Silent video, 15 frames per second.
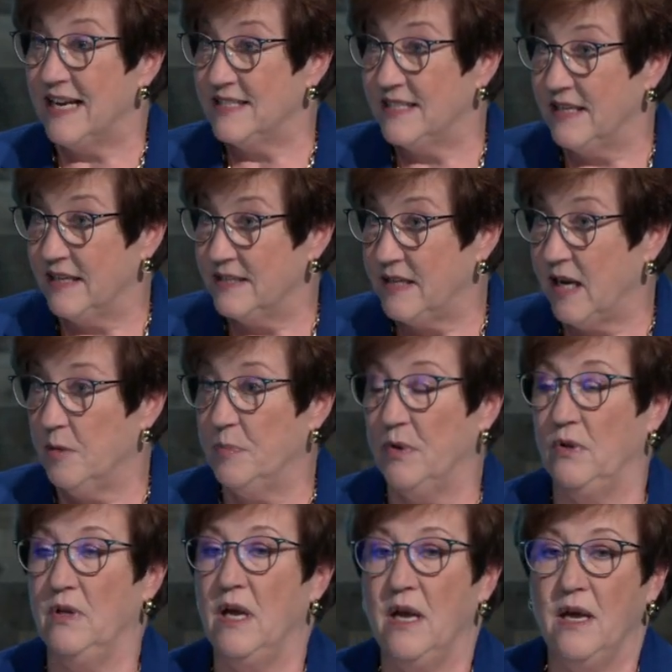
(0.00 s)
As an
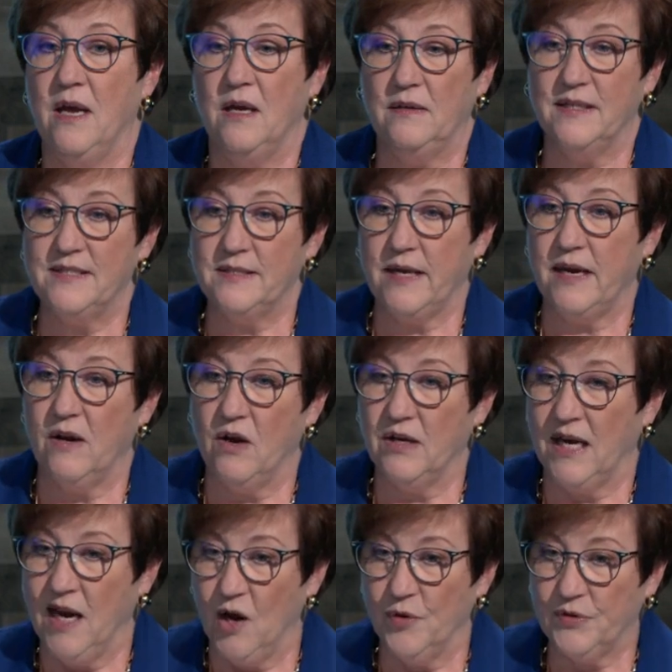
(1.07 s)
example, let's say
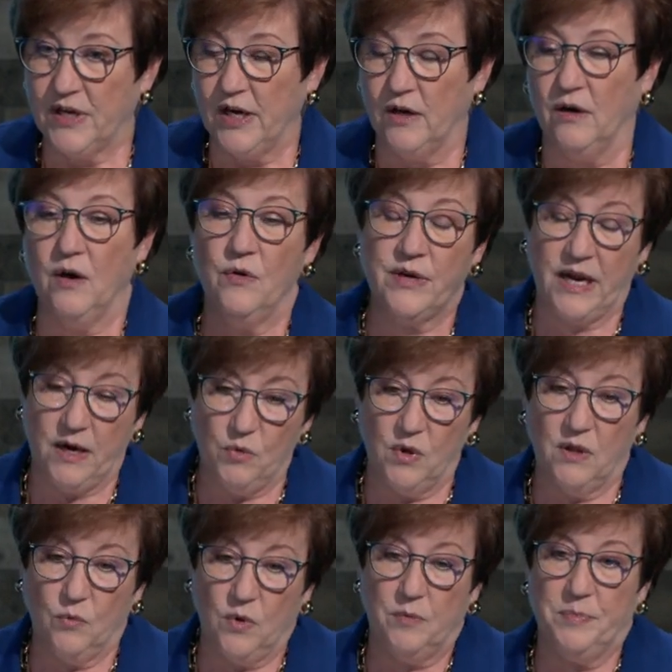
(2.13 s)
on health care, okay,
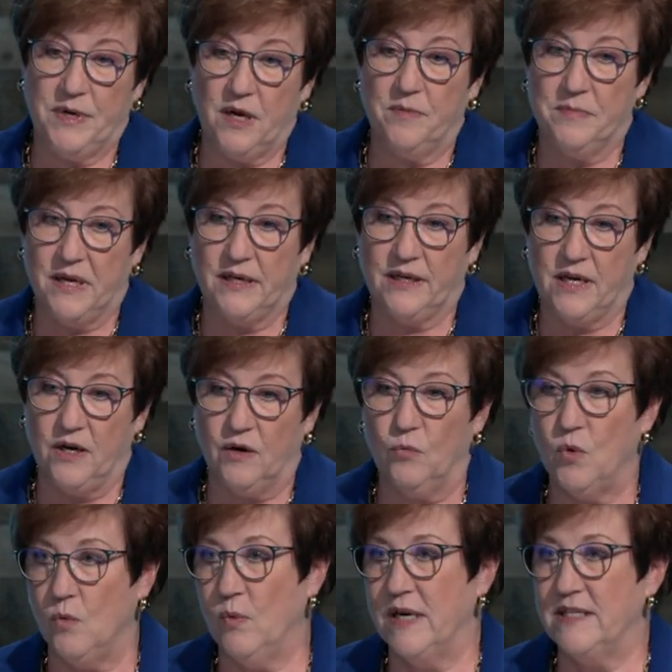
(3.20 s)
well, we'll be on Medicare.
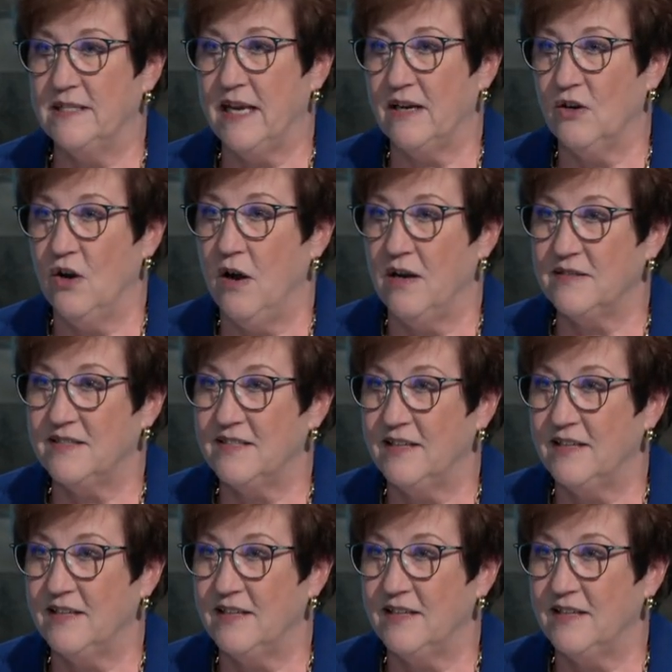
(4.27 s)
Well, what does that cost?